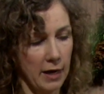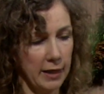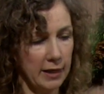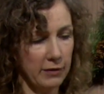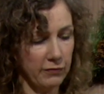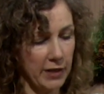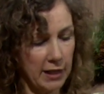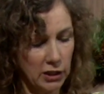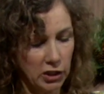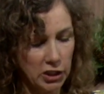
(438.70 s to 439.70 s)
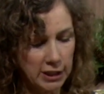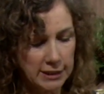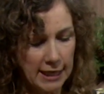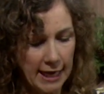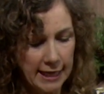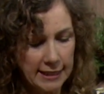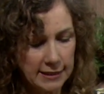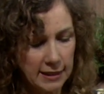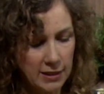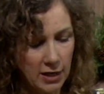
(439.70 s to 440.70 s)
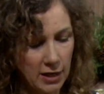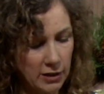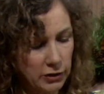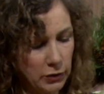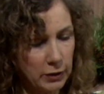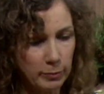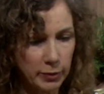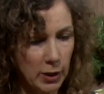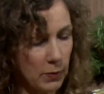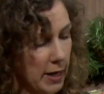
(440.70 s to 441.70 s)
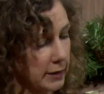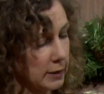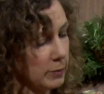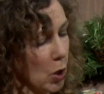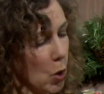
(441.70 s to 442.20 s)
If they look tight at all, you can blow on them.